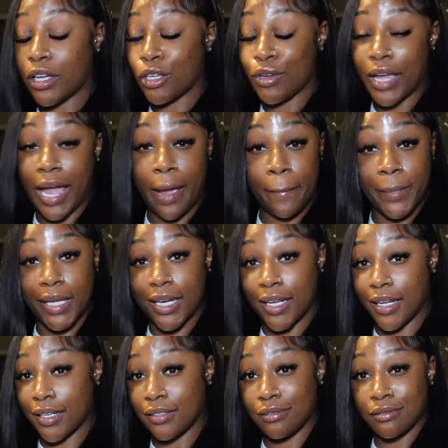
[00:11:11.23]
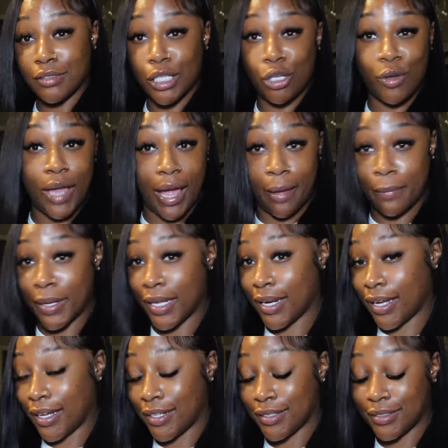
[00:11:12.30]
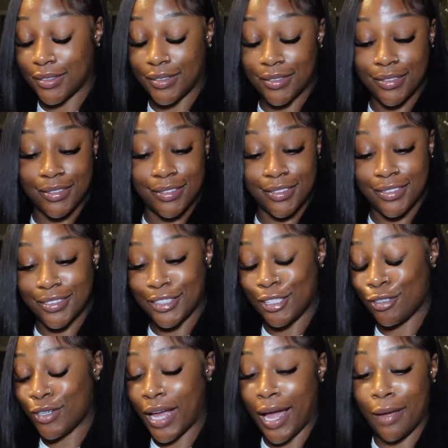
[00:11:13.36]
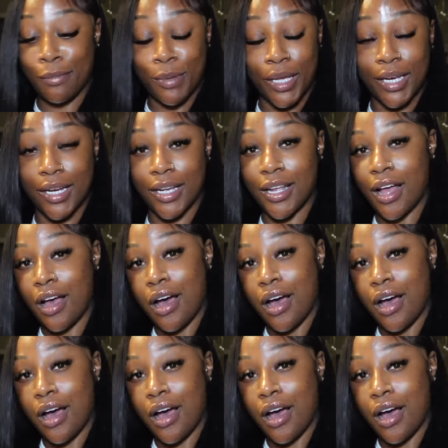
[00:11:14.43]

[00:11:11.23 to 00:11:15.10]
You can't beat it. You can't beat it. You can't beat it.